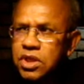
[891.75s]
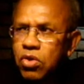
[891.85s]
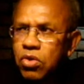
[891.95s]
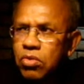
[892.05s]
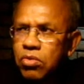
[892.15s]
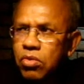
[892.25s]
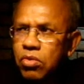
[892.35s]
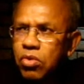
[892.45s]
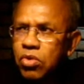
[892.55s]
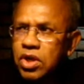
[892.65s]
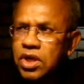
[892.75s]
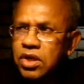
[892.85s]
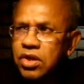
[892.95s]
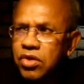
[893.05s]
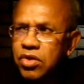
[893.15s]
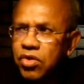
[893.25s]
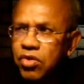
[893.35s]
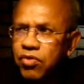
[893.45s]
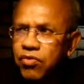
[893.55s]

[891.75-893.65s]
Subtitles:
It was only